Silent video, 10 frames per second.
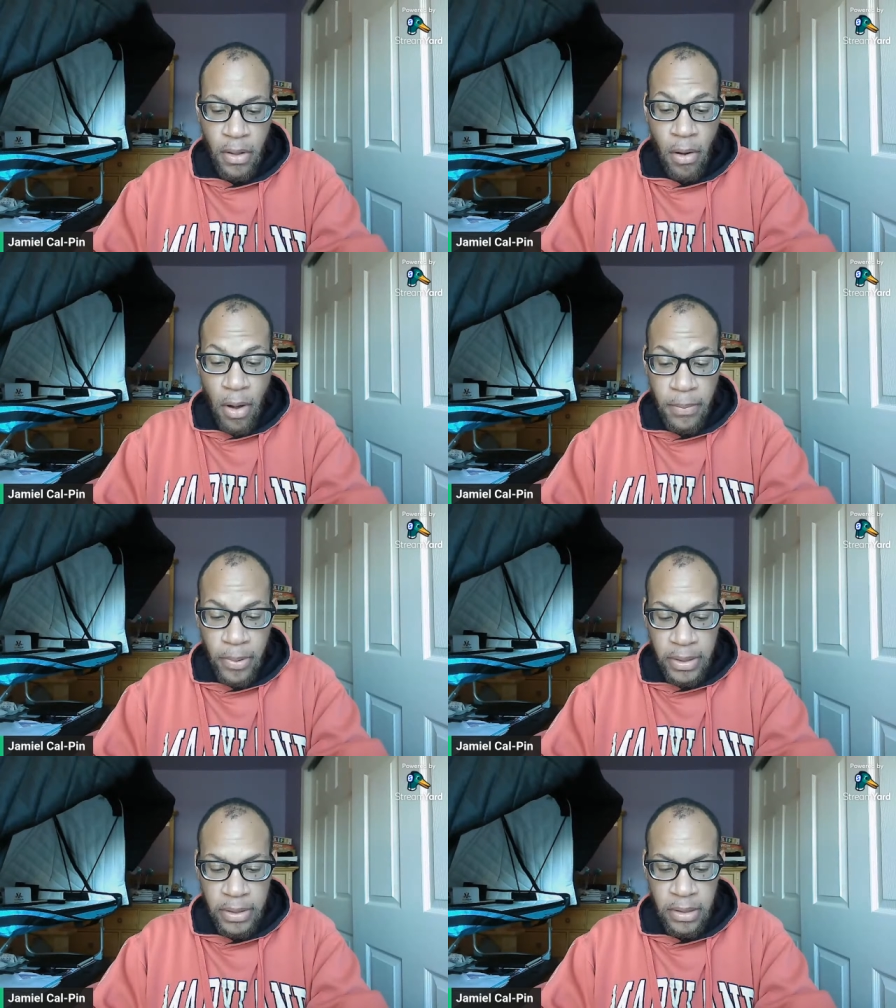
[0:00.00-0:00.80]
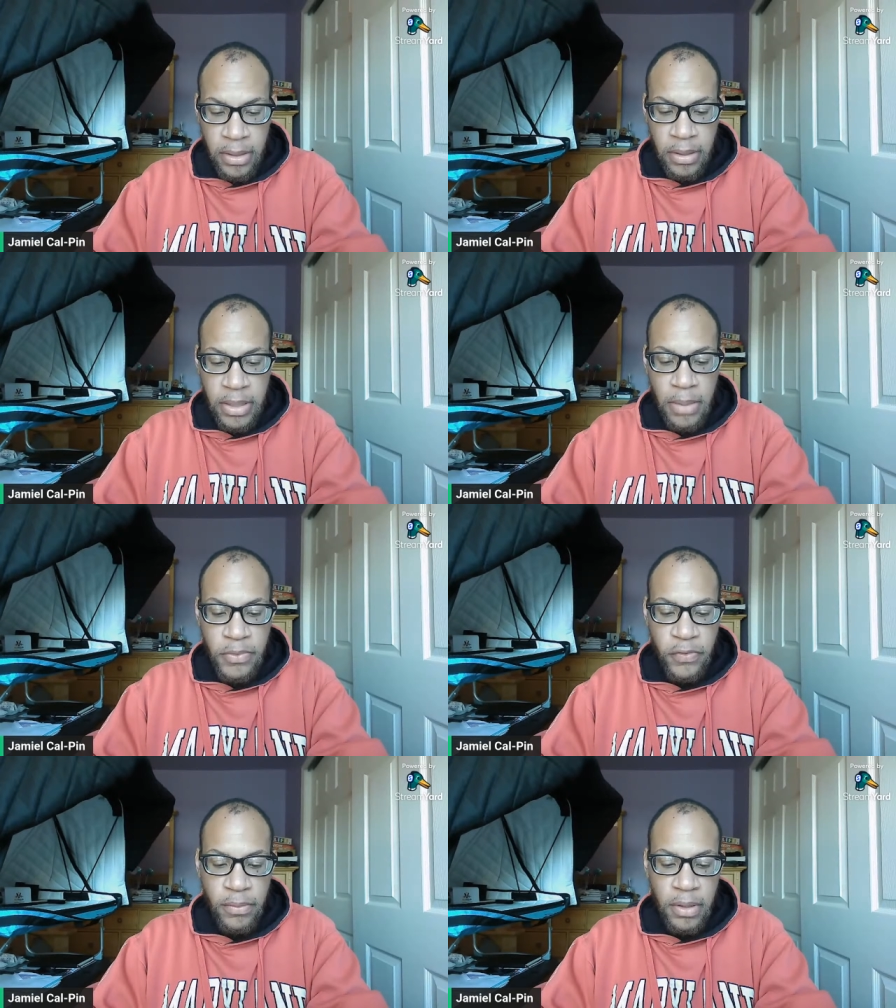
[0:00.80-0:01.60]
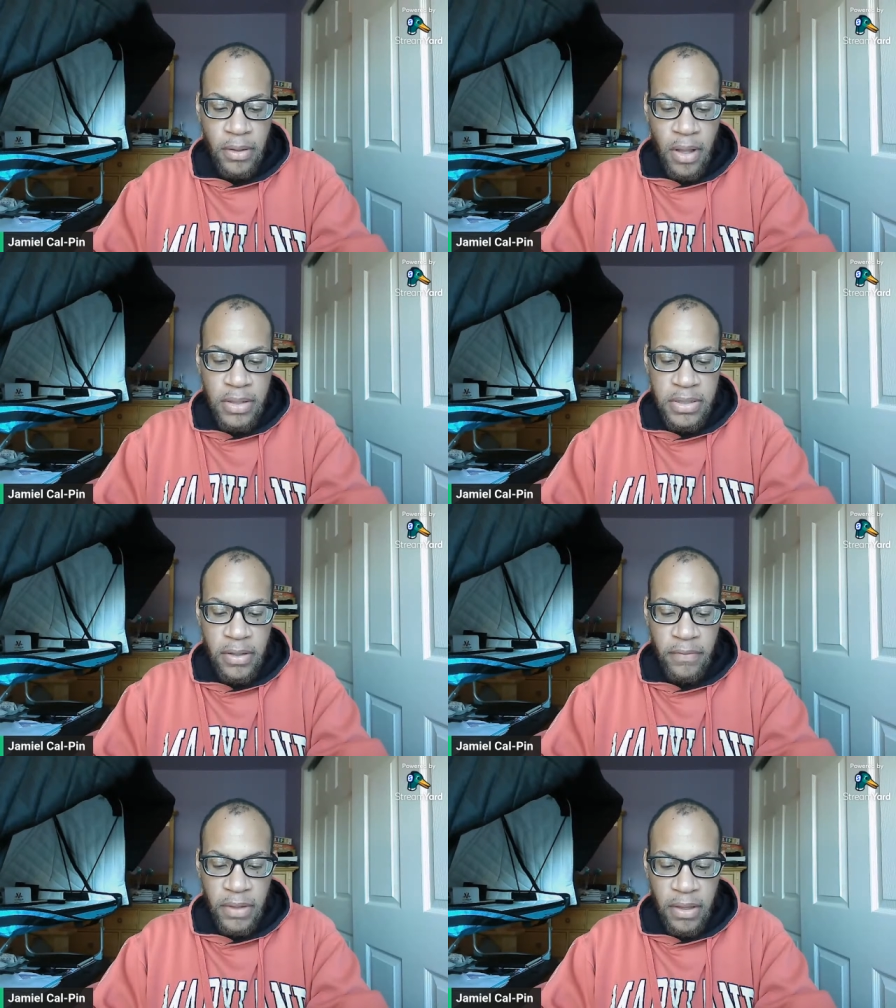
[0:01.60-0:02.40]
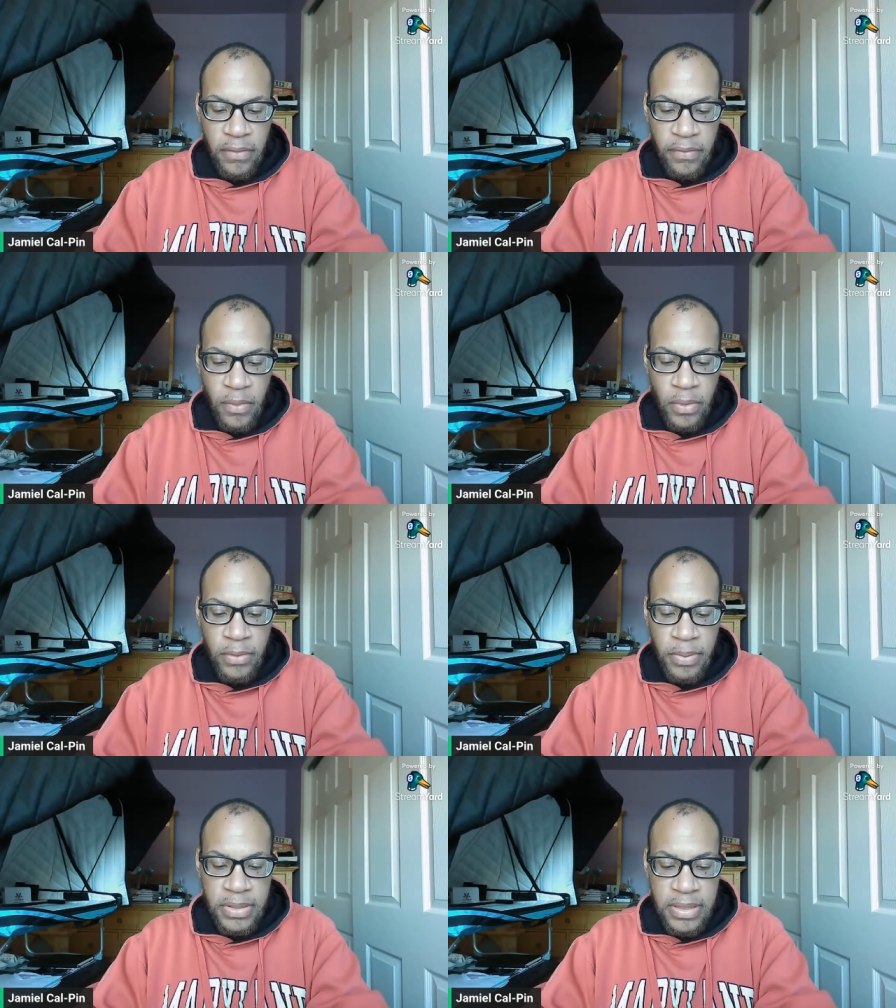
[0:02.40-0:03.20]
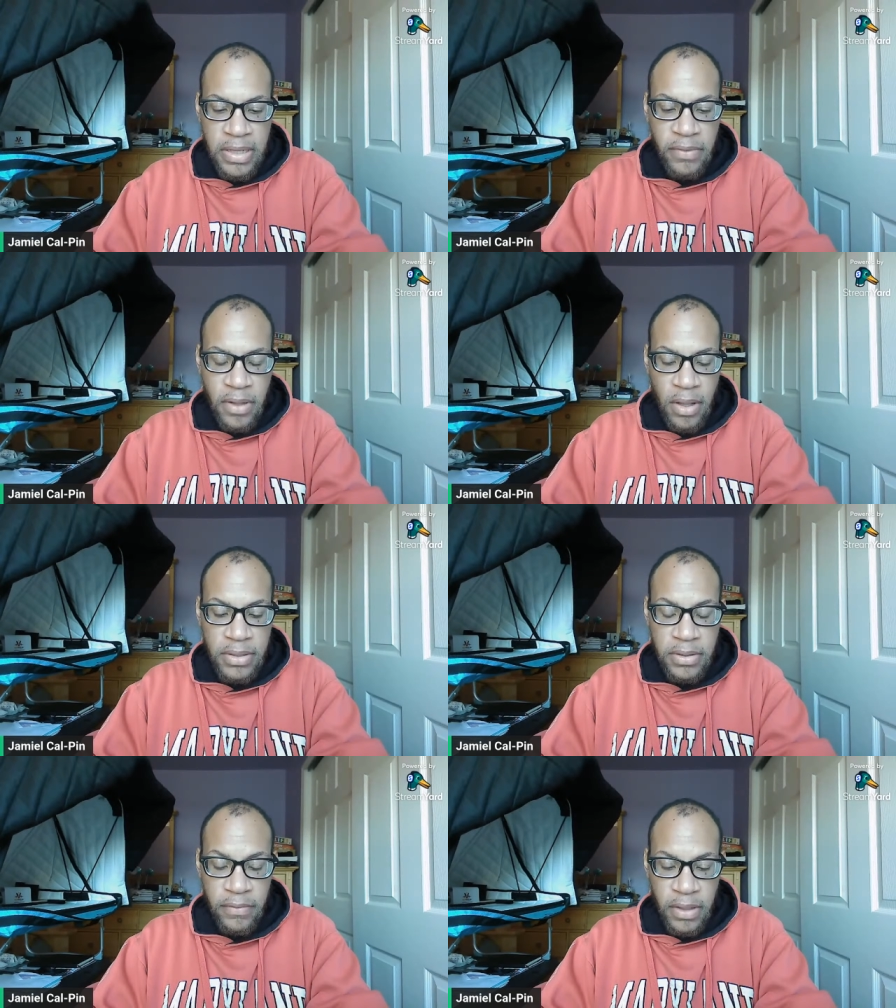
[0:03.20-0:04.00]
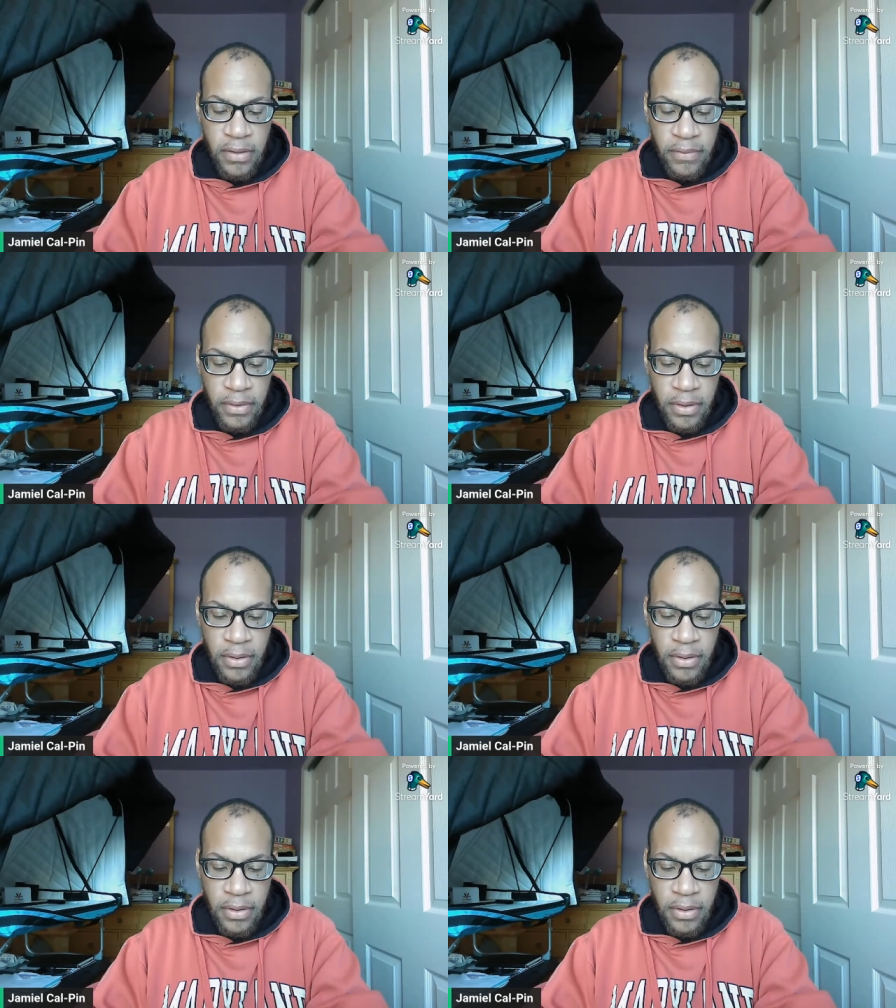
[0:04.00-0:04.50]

Heartbreak comes from the loss of love or the perceived loss of love.